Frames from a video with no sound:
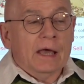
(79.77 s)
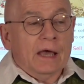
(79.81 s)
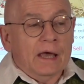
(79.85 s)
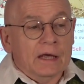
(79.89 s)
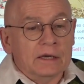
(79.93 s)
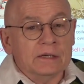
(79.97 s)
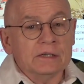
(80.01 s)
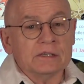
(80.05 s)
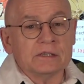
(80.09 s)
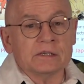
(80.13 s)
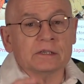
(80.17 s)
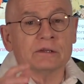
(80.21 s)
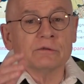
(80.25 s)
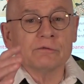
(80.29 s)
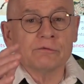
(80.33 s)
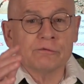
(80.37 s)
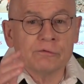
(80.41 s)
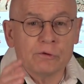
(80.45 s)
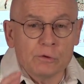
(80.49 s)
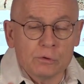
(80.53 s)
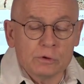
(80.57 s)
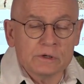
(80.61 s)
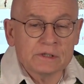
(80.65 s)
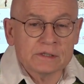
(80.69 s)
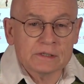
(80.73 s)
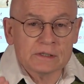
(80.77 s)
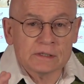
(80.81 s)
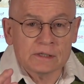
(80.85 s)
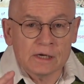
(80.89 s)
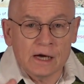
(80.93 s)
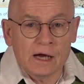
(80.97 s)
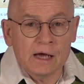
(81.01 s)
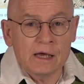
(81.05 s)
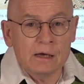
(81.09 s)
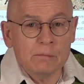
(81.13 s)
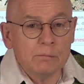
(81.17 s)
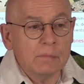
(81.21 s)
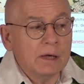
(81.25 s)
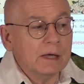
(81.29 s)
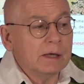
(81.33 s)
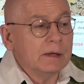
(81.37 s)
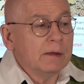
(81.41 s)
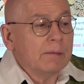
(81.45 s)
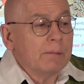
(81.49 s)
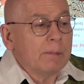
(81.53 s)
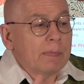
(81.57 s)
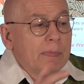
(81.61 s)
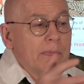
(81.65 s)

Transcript: And it's the first time